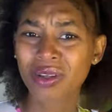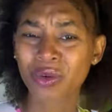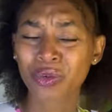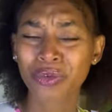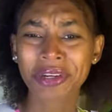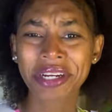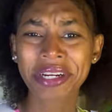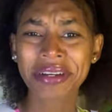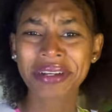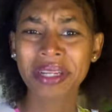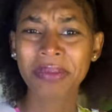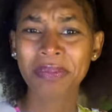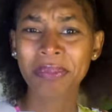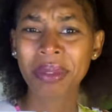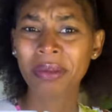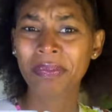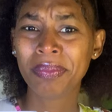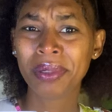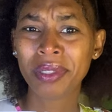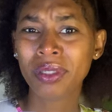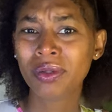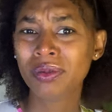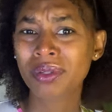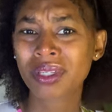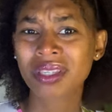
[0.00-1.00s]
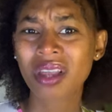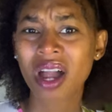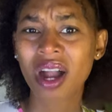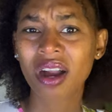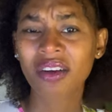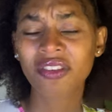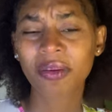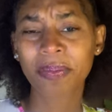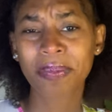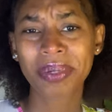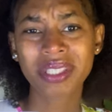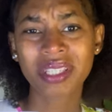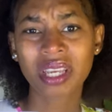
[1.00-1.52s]
Rarely people use dog
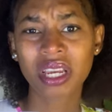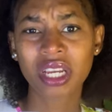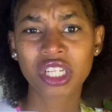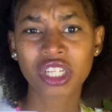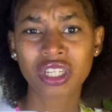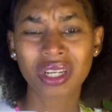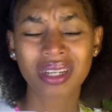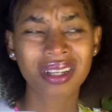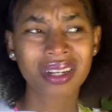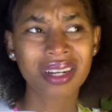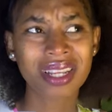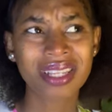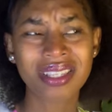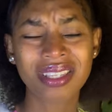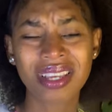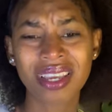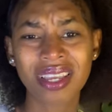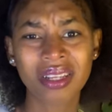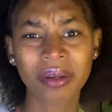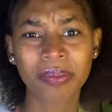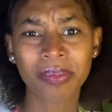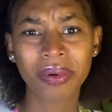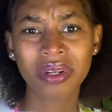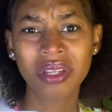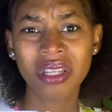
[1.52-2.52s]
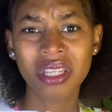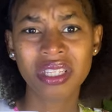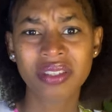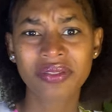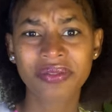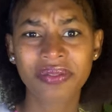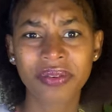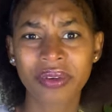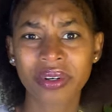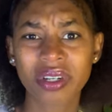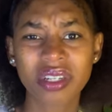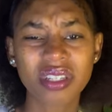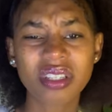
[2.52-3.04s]
for protection unless you're in the police
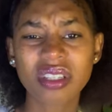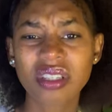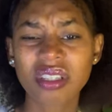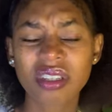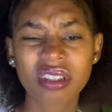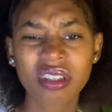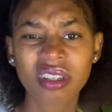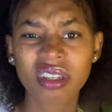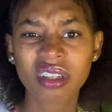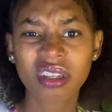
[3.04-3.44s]
force.